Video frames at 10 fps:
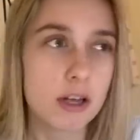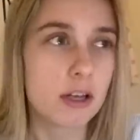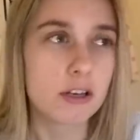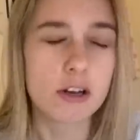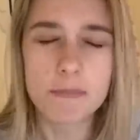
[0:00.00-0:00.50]

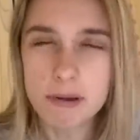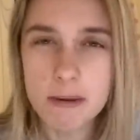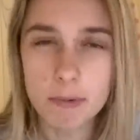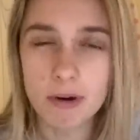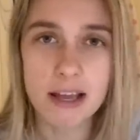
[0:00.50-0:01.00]
You know,
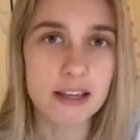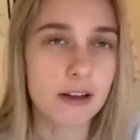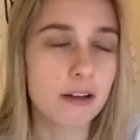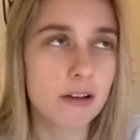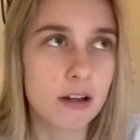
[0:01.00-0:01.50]
people like,
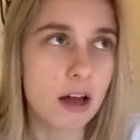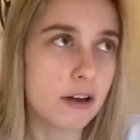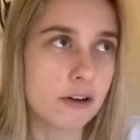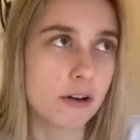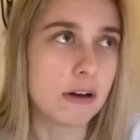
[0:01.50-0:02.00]
I
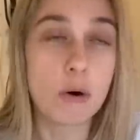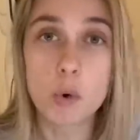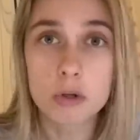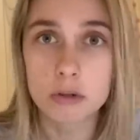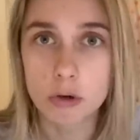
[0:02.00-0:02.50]
don't know,
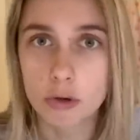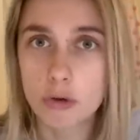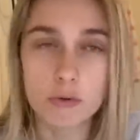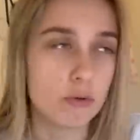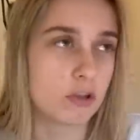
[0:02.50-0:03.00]
Orkun
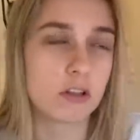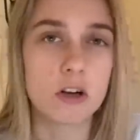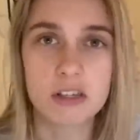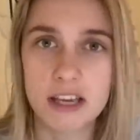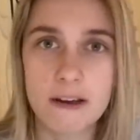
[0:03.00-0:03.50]
Kokcu, who's a
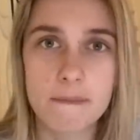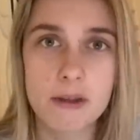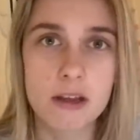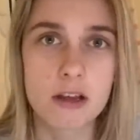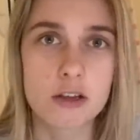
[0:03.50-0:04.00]
target,
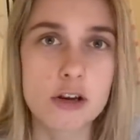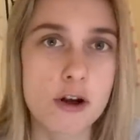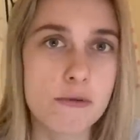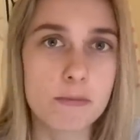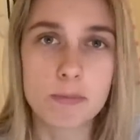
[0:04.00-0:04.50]
you
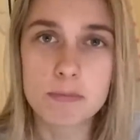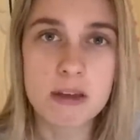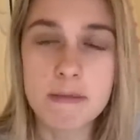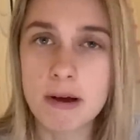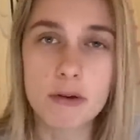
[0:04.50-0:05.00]
know,
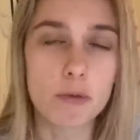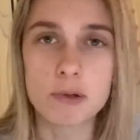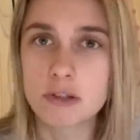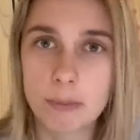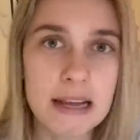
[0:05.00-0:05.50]
he might not
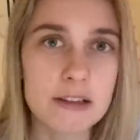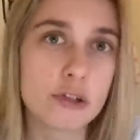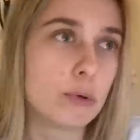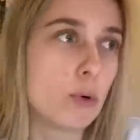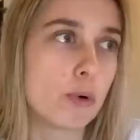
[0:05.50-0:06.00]
want to wait
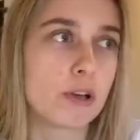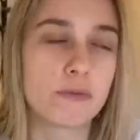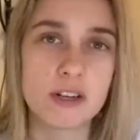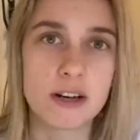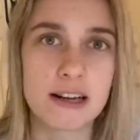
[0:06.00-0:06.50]
until August
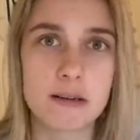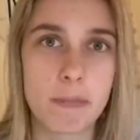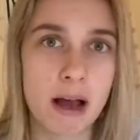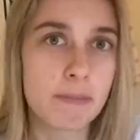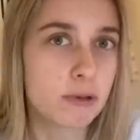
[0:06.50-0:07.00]
for United to
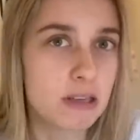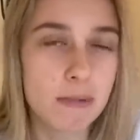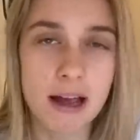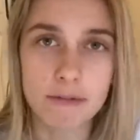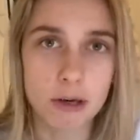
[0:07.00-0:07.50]
buy him, because he
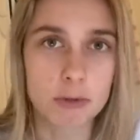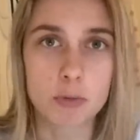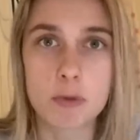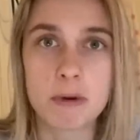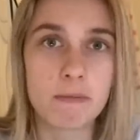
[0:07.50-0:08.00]
might have clubs
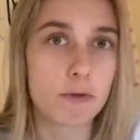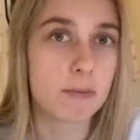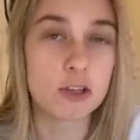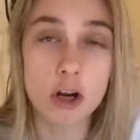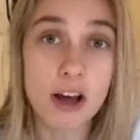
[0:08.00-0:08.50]
swooping in for him
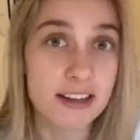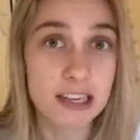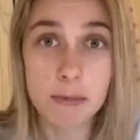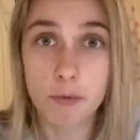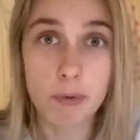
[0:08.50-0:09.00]
in July.
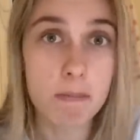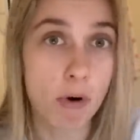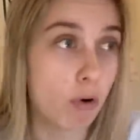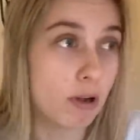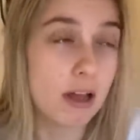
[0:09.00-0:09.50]
Same with
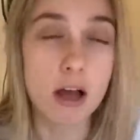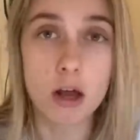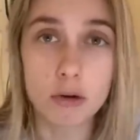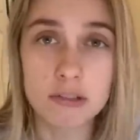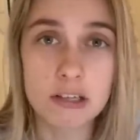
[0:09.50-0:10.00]
Frimpong. A
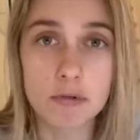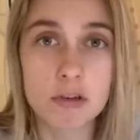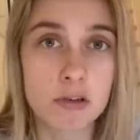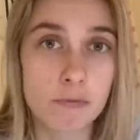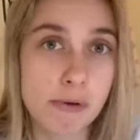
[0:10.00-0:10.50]
lot of teams are
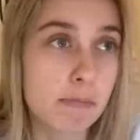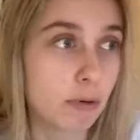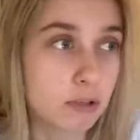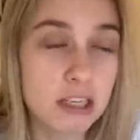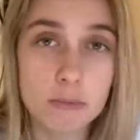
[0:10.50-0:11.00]
interested in
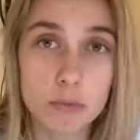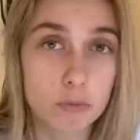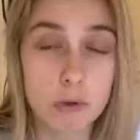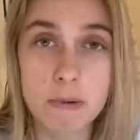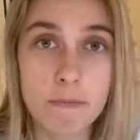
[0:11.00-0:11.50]
Frimpong. Teams will
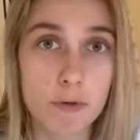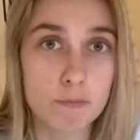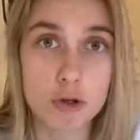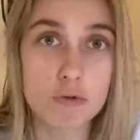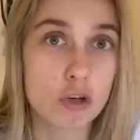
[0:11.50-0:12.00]
swoop in for him
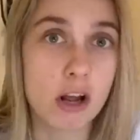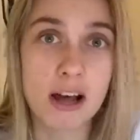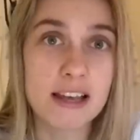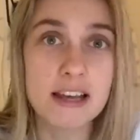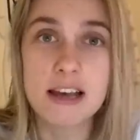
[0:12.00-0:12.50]
June,
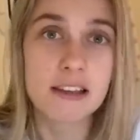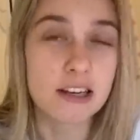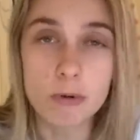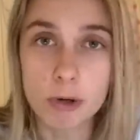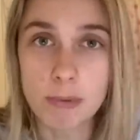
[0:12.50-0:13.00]
July. They
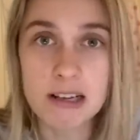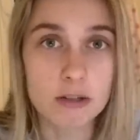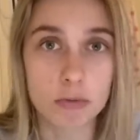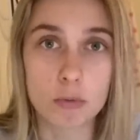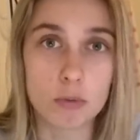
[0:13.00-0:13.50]
don't want to wait
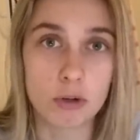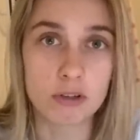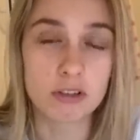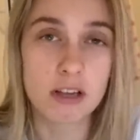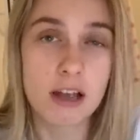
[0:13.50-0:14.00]
till
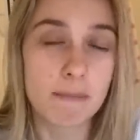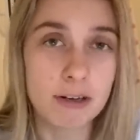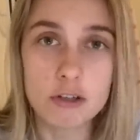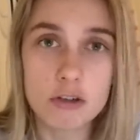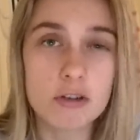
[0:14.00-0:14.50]
August.
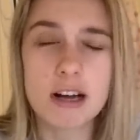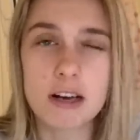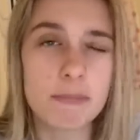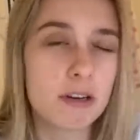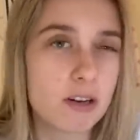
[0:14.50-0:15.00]
Manchester United
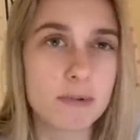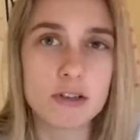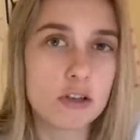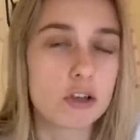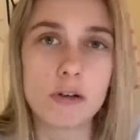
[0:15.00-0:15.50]
have been in a
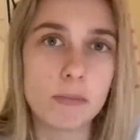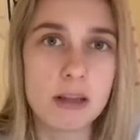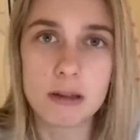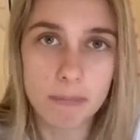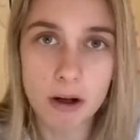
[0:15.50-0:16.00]
position
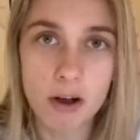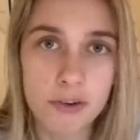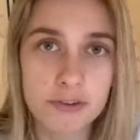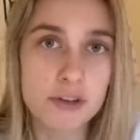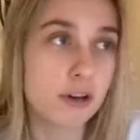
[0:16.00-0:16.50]
in the
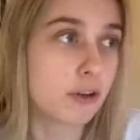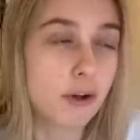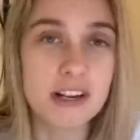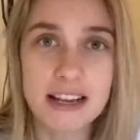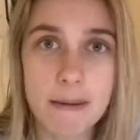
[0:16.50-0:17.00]
past, you know,
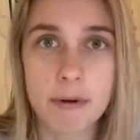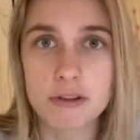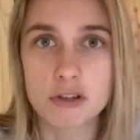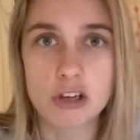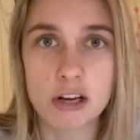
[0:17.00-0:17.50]
Cody Gakpo
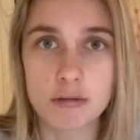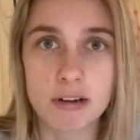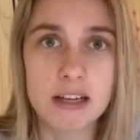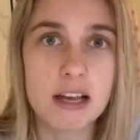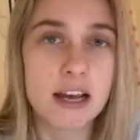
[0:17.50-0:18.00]
this
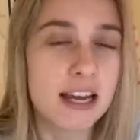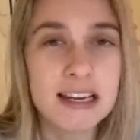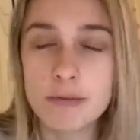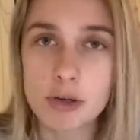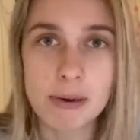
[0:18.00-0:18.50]
January, he
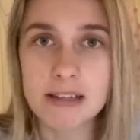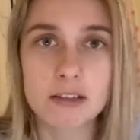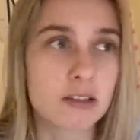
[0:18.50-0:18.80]
didn't want to wait till the